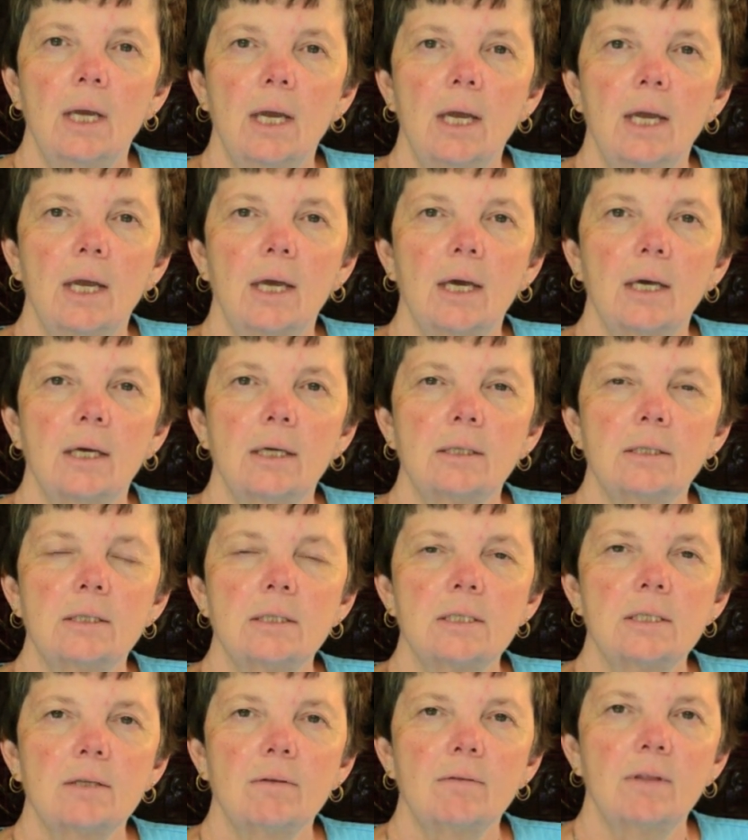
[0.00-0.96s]

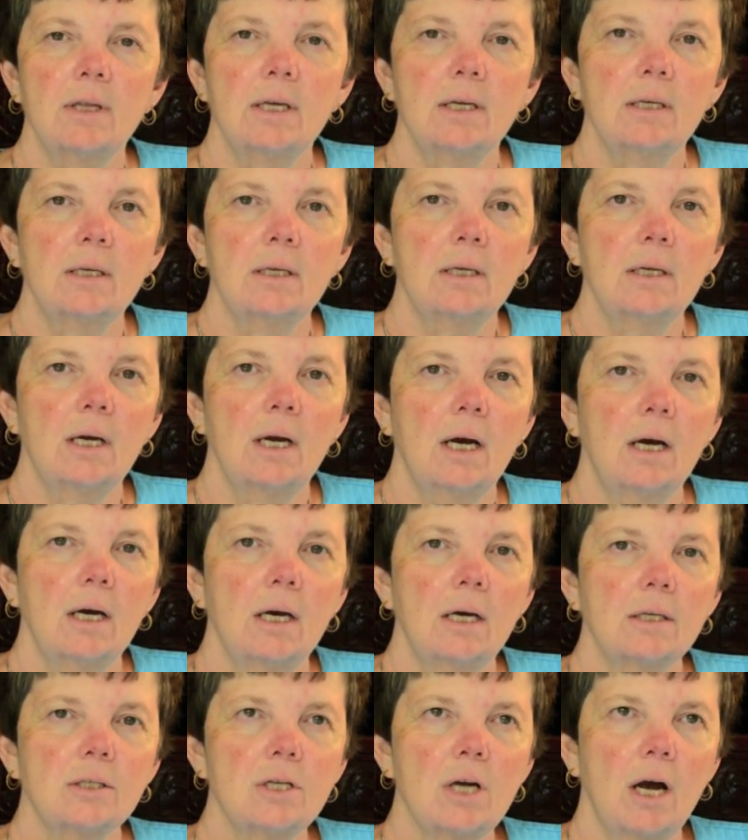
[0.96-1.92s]
And then
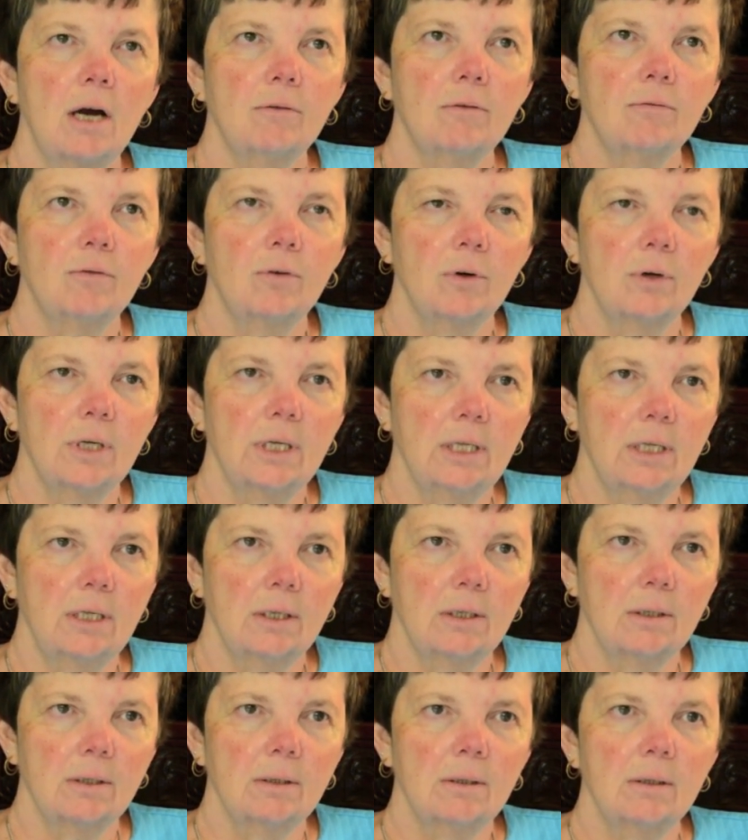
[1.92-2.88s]
taught for a
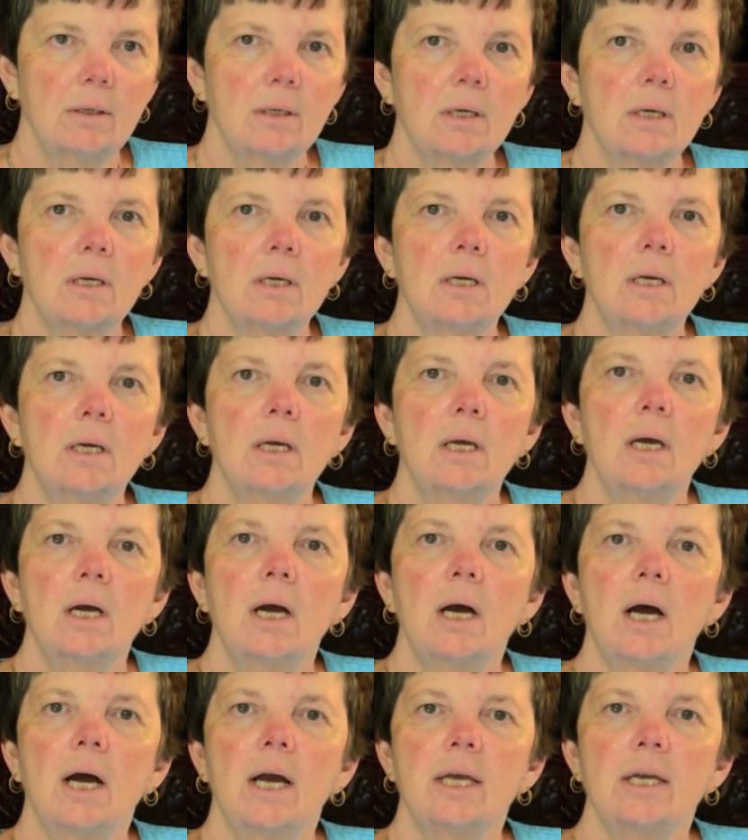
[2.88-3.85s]
year.
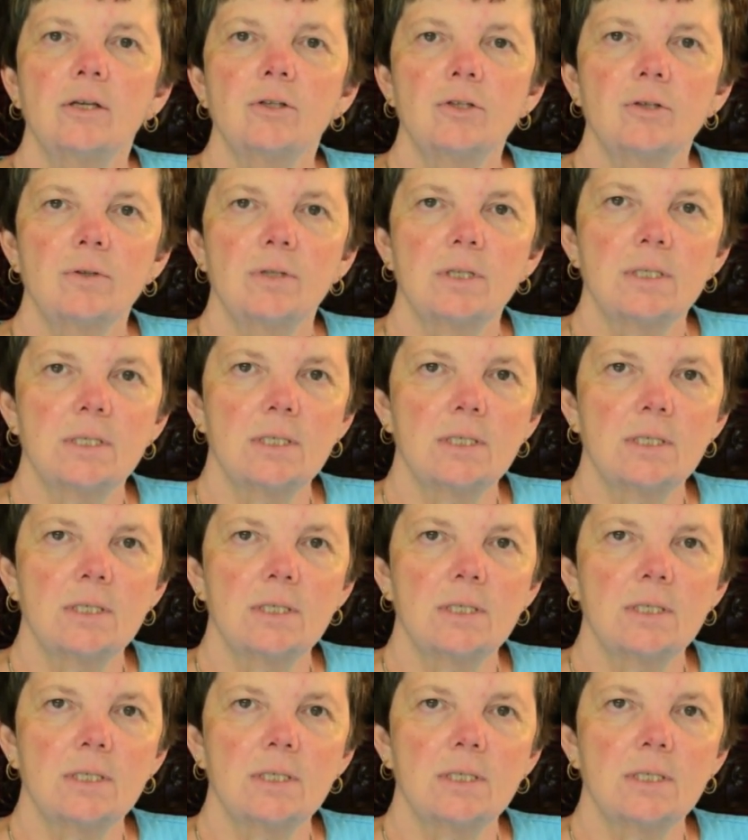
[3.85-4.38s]
I entered the